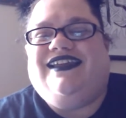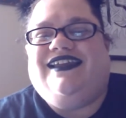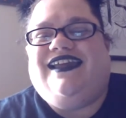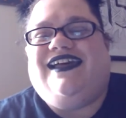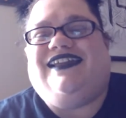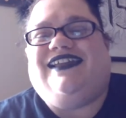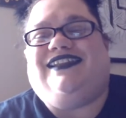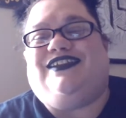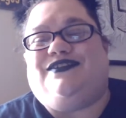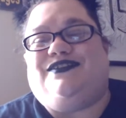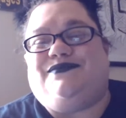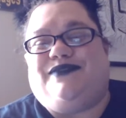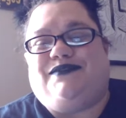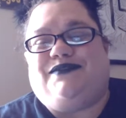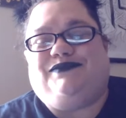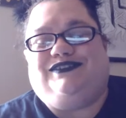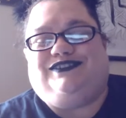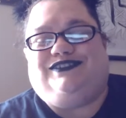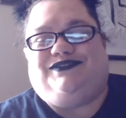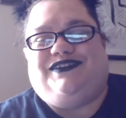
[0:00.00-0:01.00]
hello,
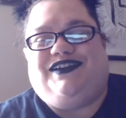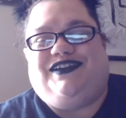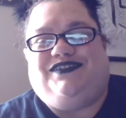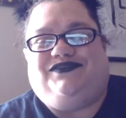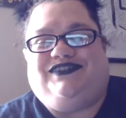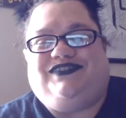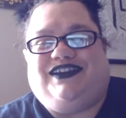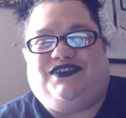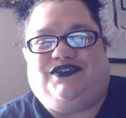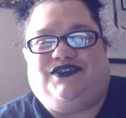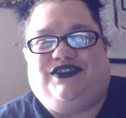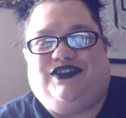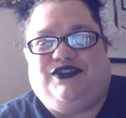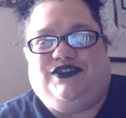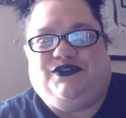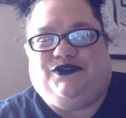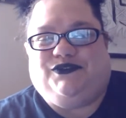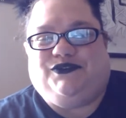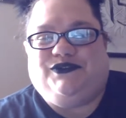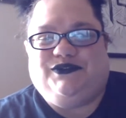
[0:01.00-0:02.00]
Mama Swift. How are
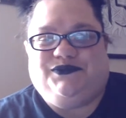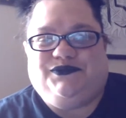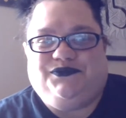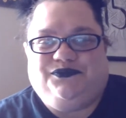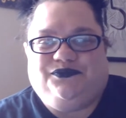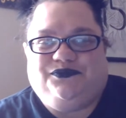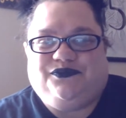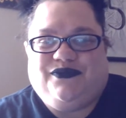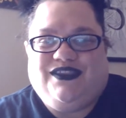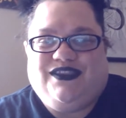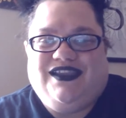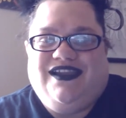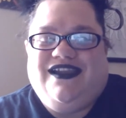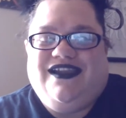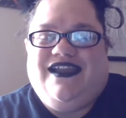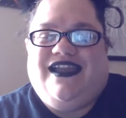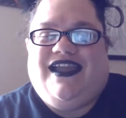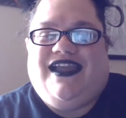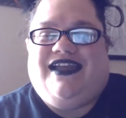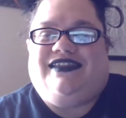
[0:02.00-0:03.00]
you?
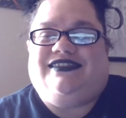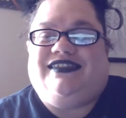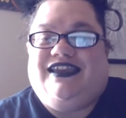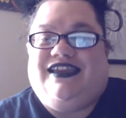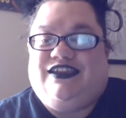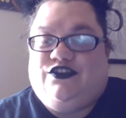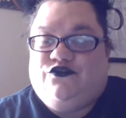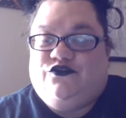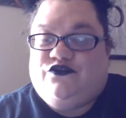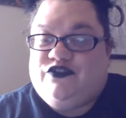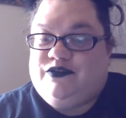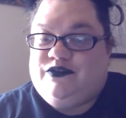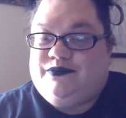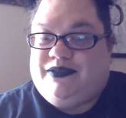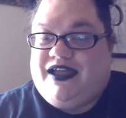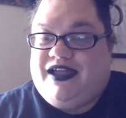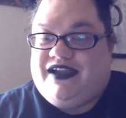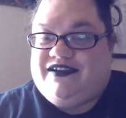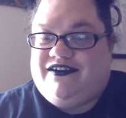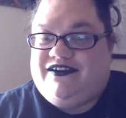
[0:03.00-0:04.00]
And thank you for the
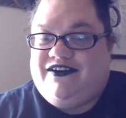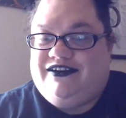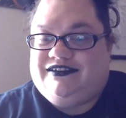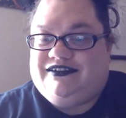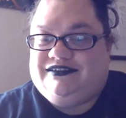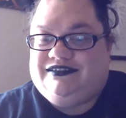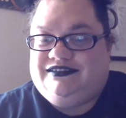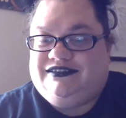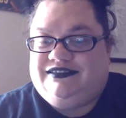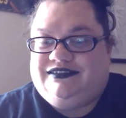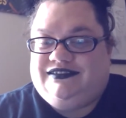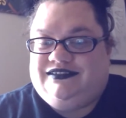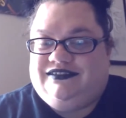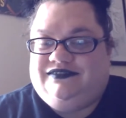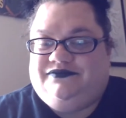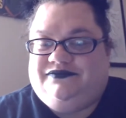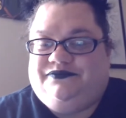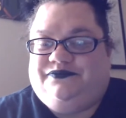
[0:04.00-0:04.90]
black hearts.